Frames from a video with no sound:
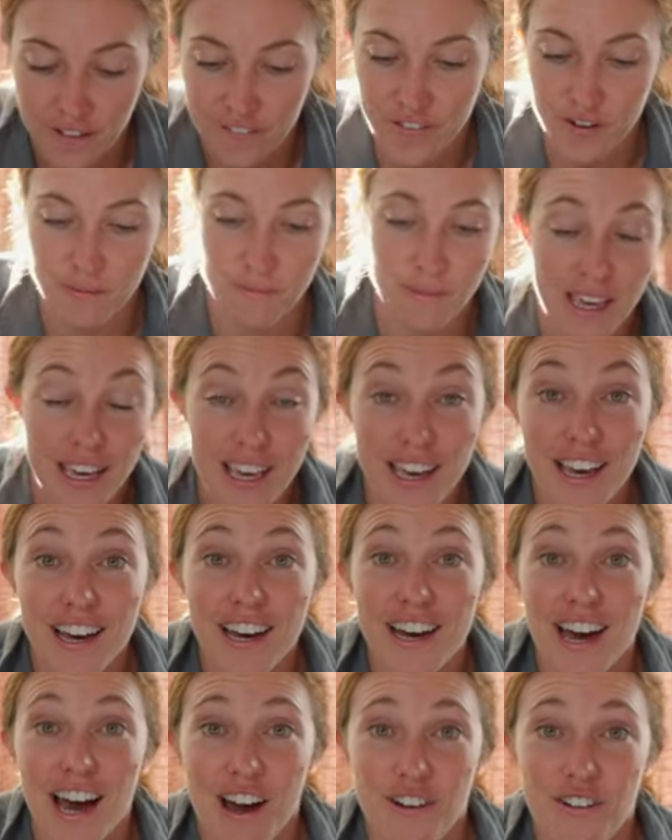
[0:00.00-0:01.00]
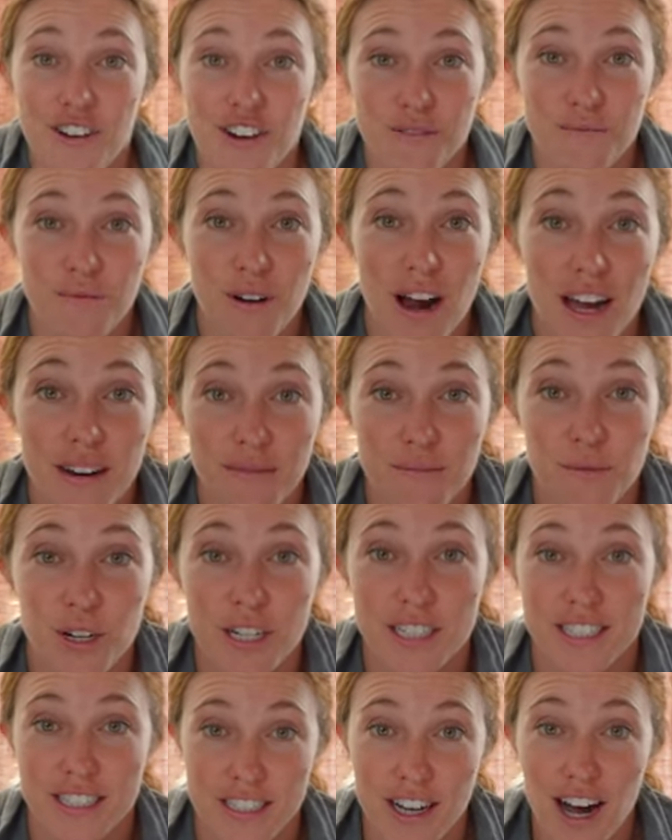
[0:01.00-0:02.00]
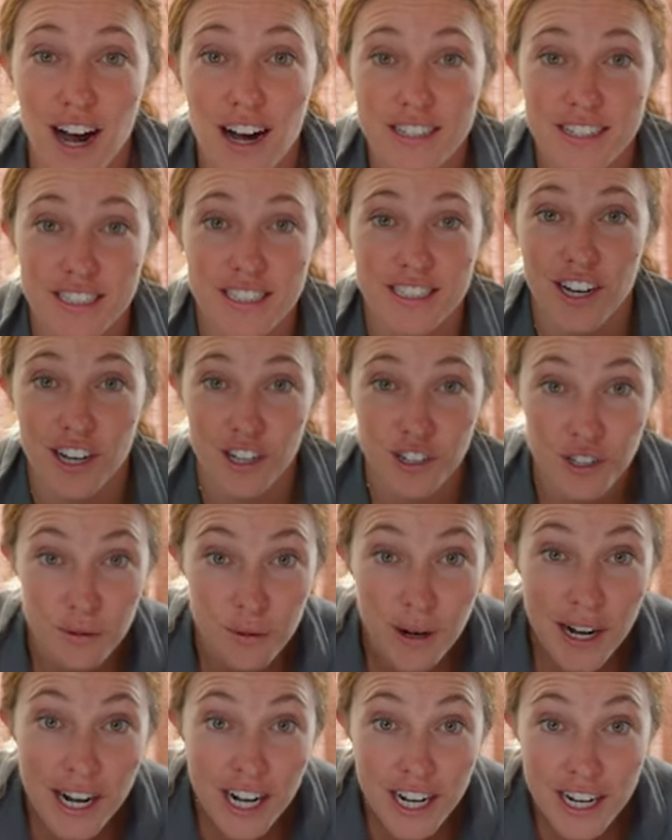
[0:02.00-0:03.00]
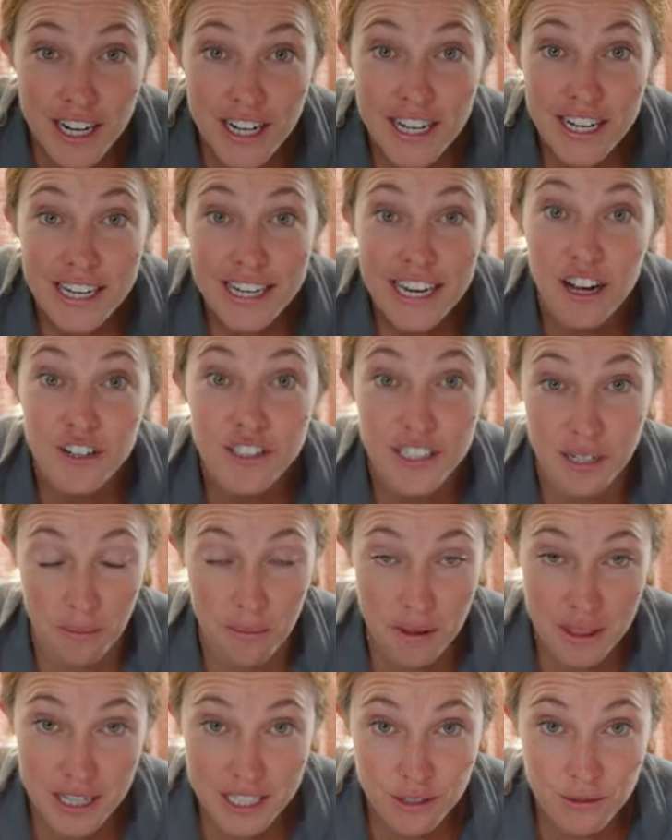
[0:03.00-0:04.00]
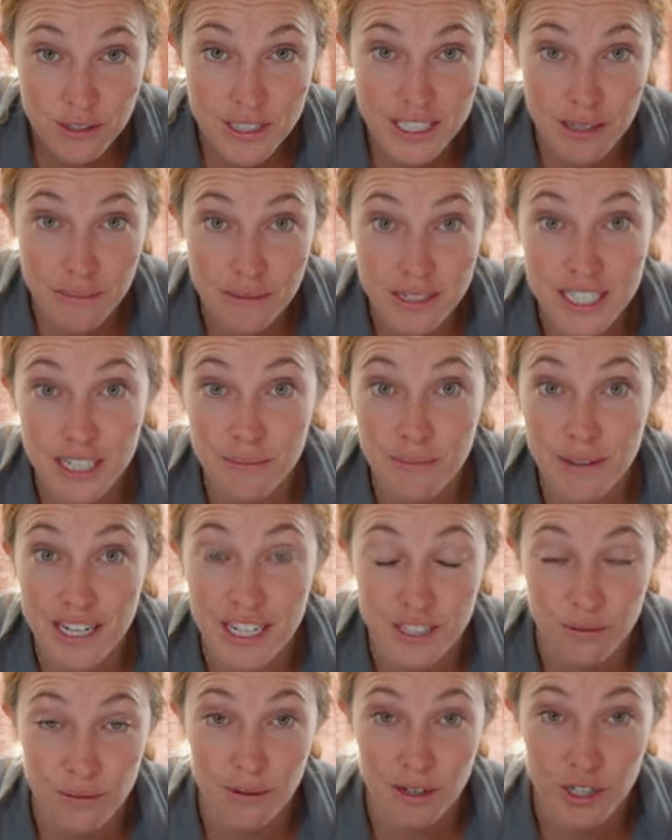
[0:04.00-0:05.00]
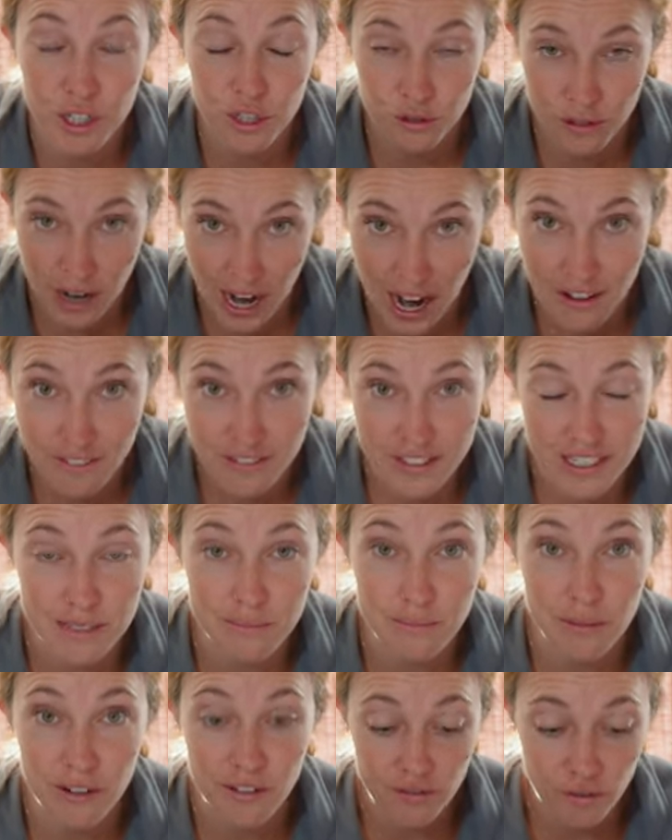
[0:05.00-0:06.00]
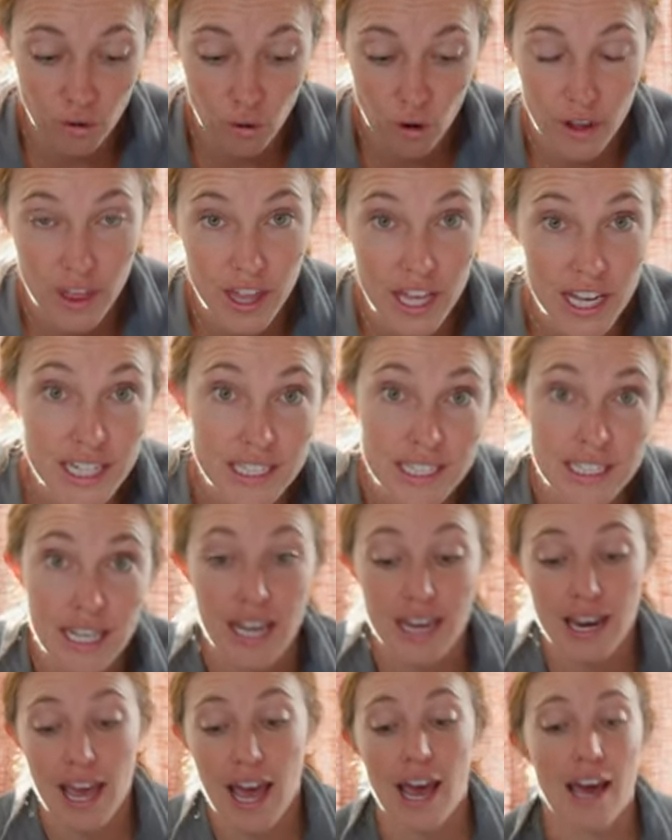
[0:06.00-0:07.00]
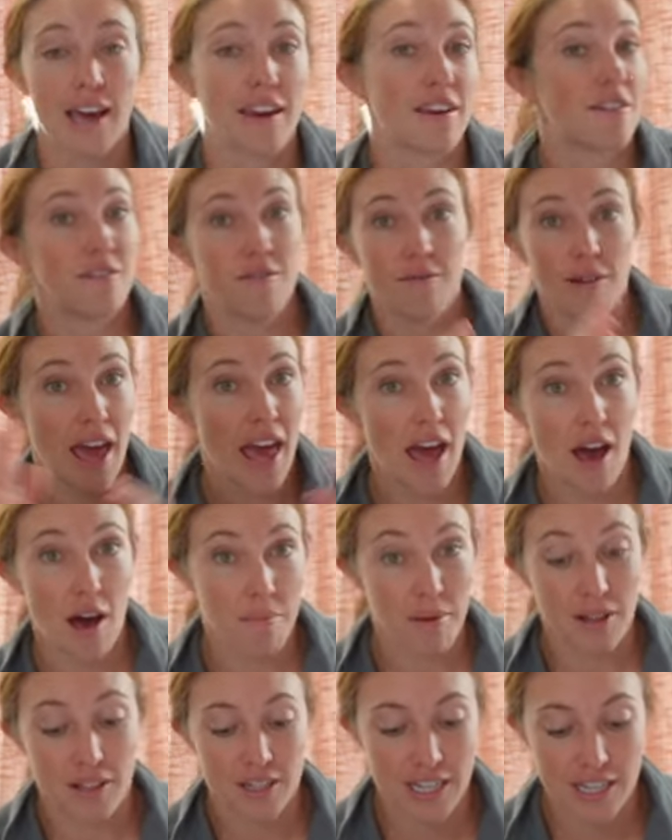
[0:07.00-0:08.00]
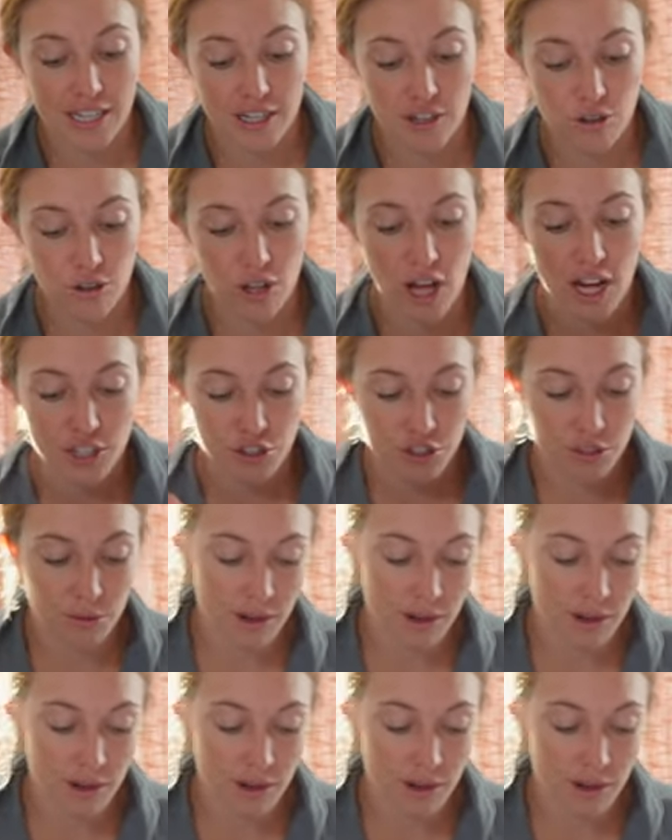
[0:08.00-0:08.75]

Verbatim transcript: For me, I would have brought more socks and underwear. Now, some of this was limited because we were traveling before this and had ability to do laundry